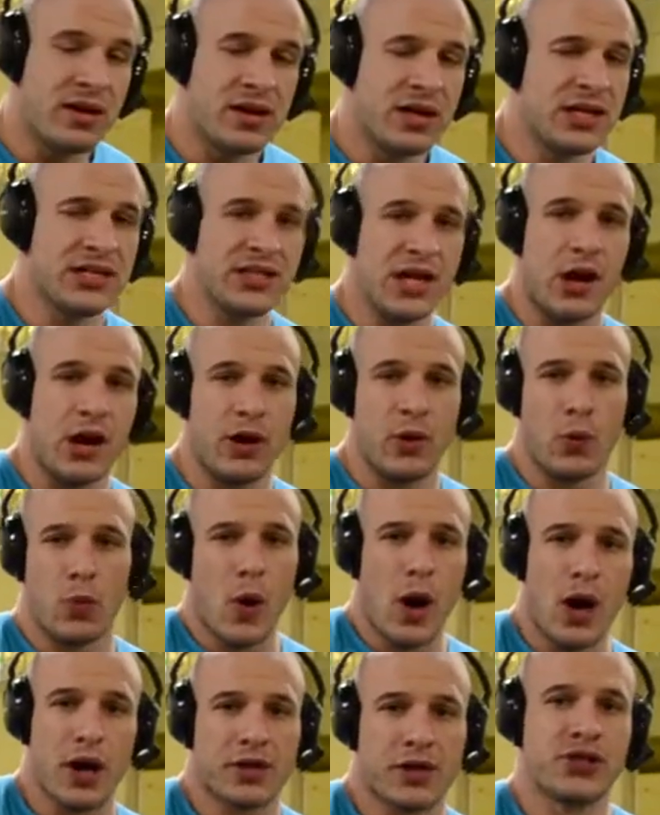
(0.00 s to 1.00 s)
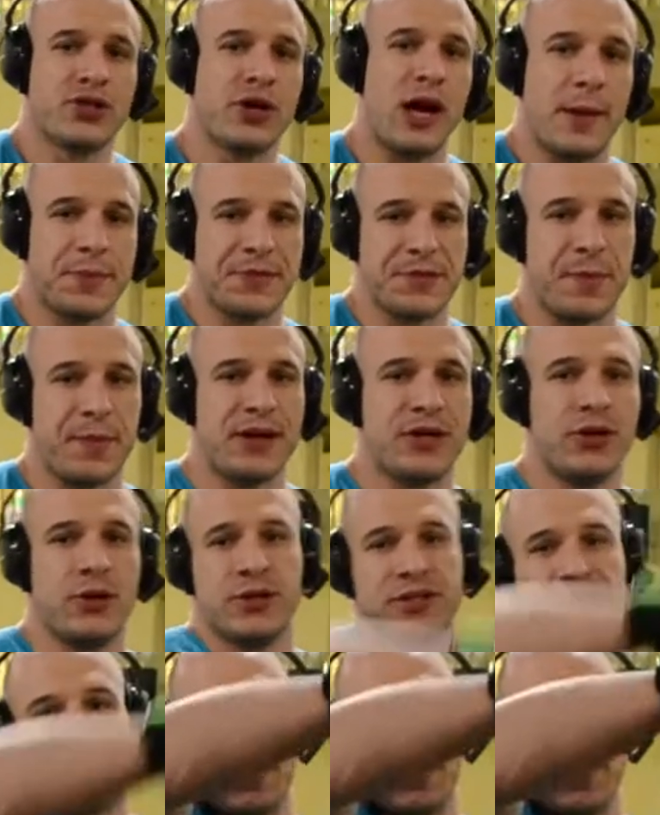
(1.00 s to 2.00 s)
Because I already work traps by
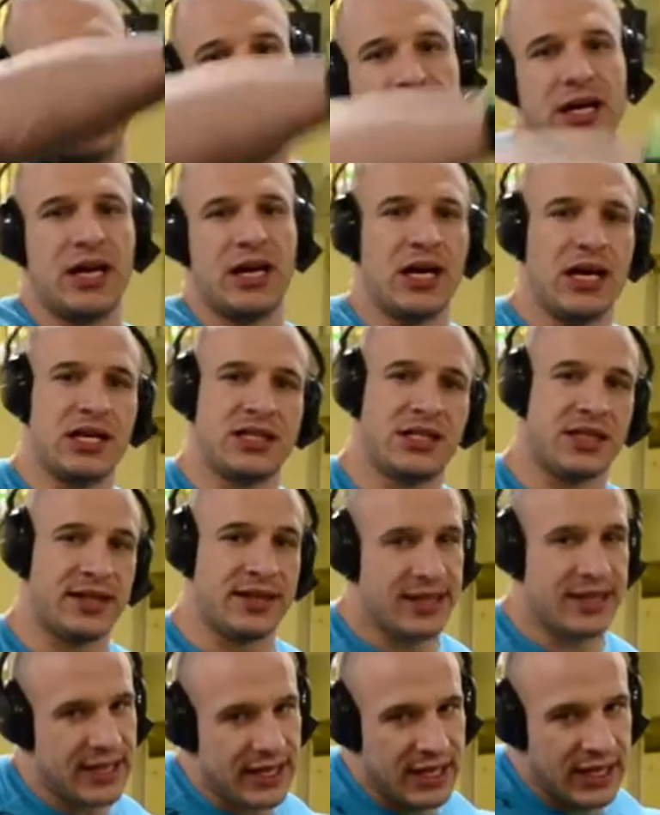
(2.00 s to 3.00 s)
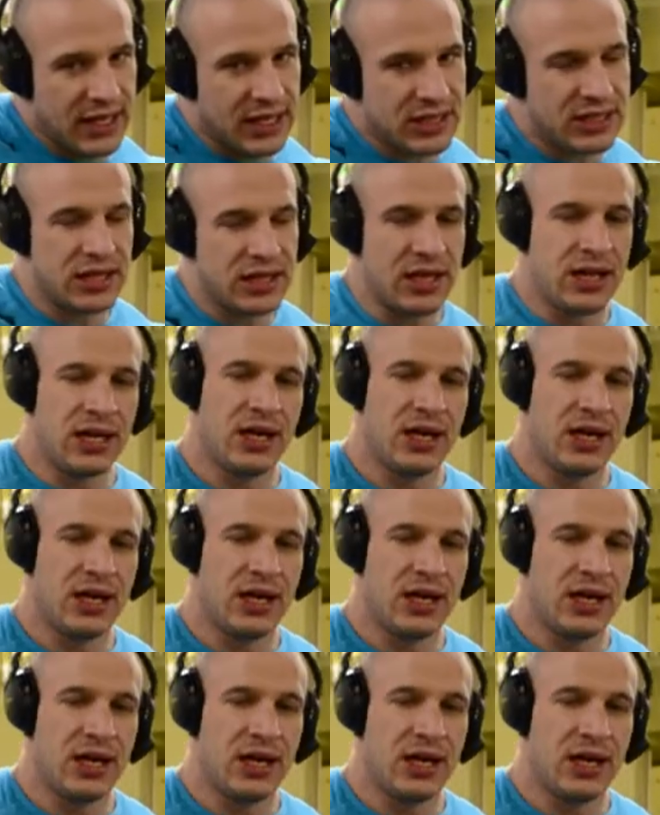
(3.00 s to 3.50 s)
doing some of this and this.